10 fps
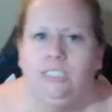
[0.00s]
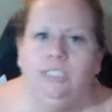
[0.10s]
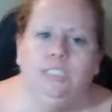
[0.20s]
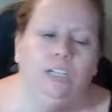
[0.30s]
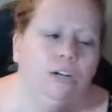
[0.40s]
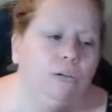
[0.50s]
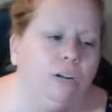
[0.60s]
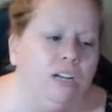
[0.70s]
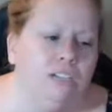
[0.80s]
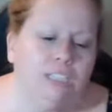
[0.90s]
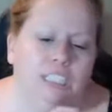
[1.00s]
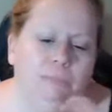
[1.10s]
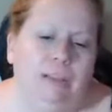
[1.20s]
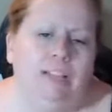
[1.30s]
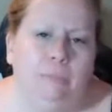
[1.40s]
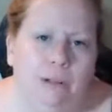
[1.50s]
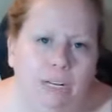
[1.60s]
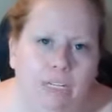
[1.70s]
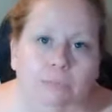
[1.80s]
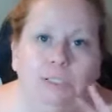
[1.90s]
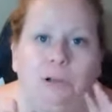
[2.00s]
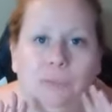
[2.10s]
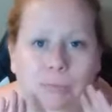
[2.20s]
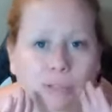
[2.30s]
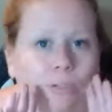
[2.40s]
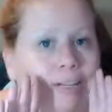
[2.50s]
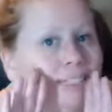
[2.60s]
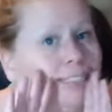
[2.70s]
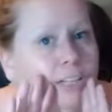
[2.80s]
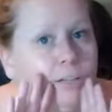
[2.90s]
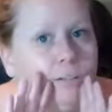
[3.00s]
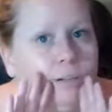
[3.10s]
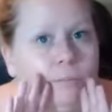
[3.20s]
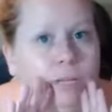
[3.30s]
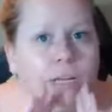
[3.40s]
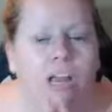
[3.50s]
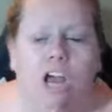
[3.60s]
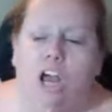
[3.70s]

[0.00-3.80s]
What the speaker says: Just, you know, just spend the money, especially when people are trying to sell you something.